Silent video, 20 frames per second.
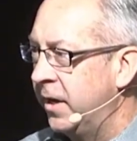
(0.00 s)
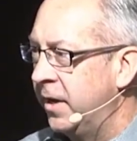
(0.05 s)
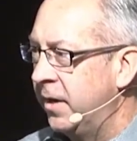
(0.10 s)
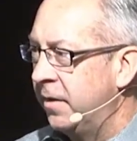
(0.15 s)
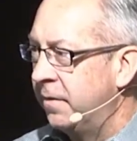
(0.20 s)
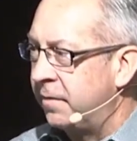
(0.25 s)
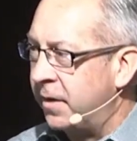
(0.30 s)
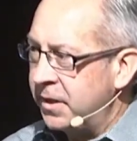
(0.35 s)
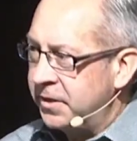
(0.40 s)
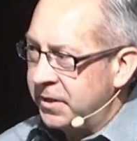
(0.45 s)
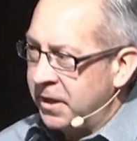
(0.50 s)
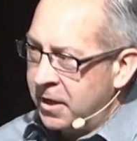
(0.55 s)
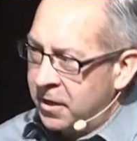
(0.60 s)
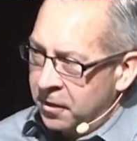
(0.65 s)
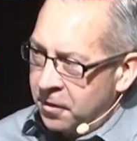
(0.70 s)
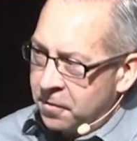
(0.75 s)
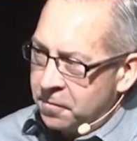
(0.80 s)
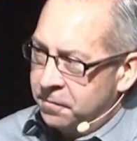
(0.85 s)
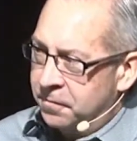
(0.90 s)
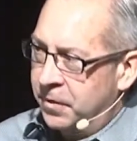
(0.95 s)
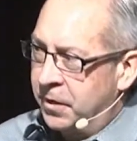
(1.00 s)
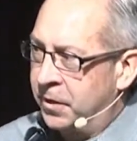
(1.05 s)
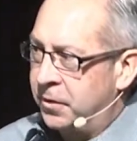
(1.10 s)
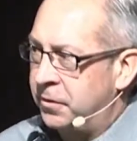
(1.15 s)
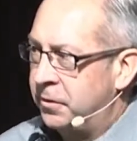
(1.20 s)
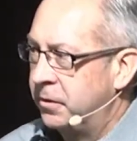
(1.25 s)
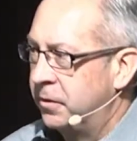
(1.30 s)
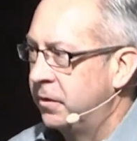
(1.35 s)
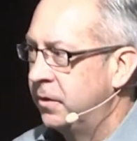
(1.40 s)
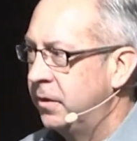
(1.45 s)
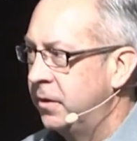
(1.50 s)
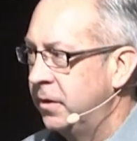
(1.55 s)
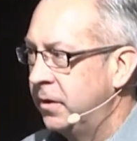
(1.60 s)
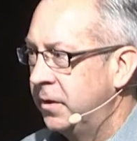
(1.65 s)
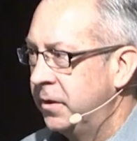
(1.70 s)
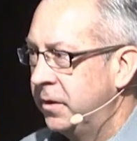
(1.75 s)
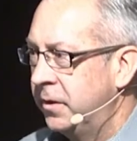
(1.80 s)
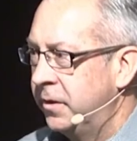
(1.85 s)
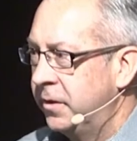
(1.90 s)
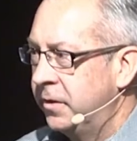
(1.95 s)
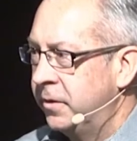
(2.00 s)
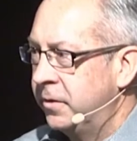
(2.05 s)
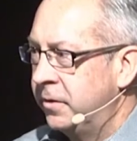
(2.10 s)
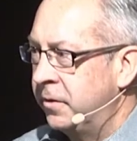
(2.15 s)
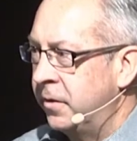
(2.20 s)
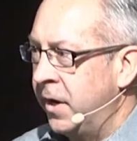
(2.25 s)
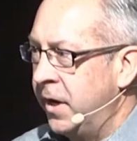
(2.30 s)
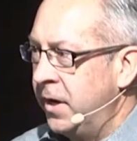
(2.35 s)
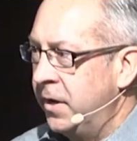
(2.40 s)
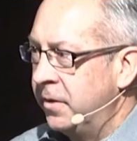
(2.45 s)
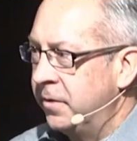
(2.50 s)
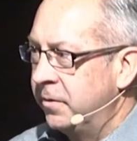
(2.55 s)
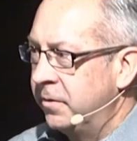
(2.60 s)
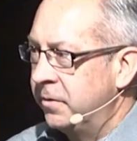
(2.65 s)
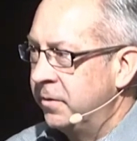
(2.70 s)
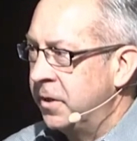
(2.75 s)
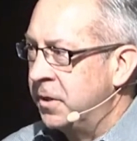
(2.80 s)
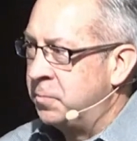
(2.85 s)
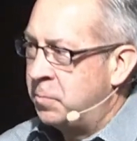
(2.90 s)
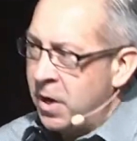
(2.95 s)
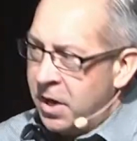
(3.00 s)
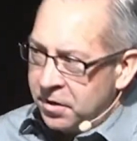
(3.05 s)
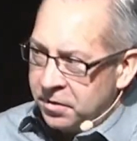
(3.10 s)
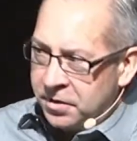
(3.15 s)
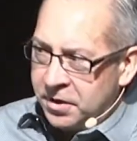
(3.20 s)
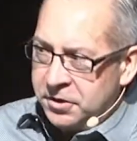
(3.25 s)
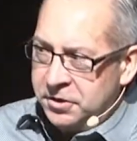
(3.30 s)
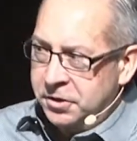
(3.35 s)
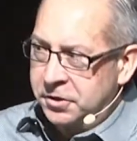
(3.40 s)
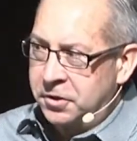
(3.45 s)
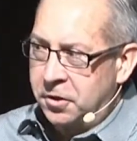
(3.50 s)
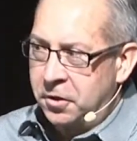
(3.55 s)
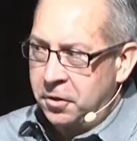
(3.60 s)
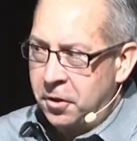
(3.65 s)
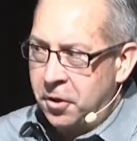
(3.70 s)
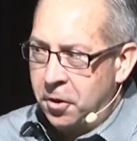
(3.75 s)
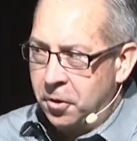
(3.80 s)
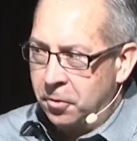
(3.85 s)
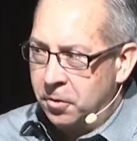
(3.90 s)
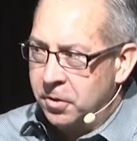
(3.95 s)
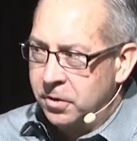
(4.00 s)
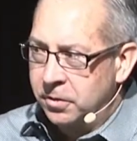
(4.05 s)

If I say hello, Phil, right? It's better than just hello.